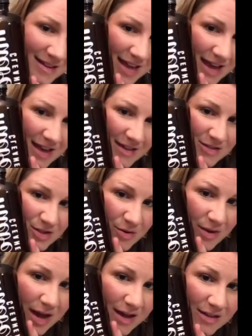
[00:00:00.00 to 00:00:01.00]
Okay, so
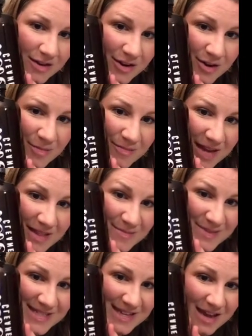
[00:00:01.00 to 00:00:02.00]
Heather made the
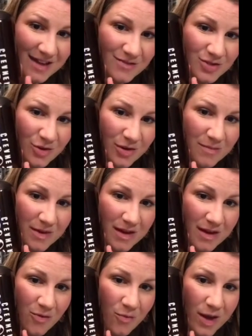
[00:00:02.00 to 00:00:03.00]
mistake of showing
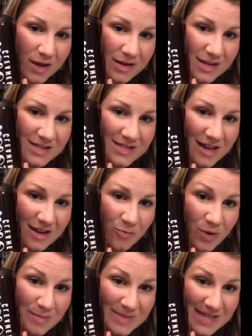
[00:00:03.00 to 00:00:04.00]
me Wellness and
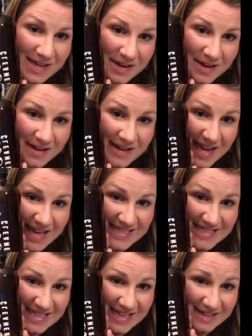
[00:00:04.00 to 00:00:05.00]
Whimsy on
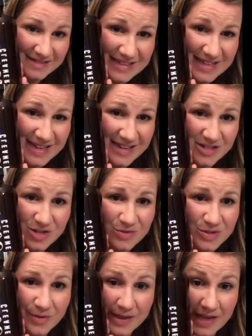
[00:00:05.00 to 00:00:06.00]
Etsy, and don't
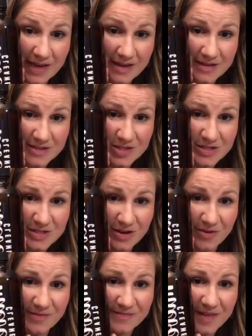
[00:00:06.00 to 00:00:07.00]
do it, ladies, just
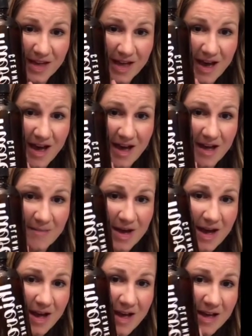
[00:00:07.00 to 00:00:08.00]
don't.
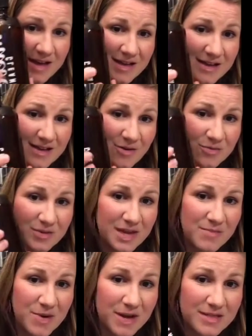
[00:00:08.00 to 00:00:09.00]
I only
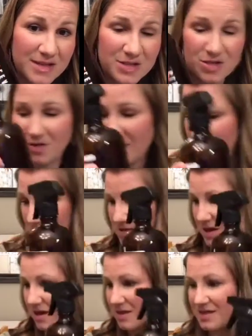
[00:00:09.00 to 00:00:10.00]
bought these 2 labels.
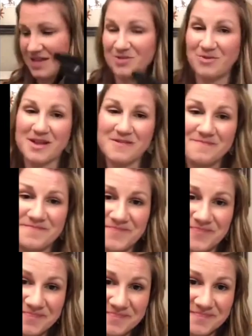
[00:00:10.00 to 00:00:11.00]
I got this one,
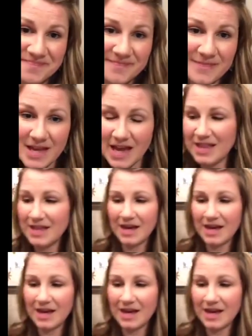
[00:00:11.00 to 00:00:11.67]
and then I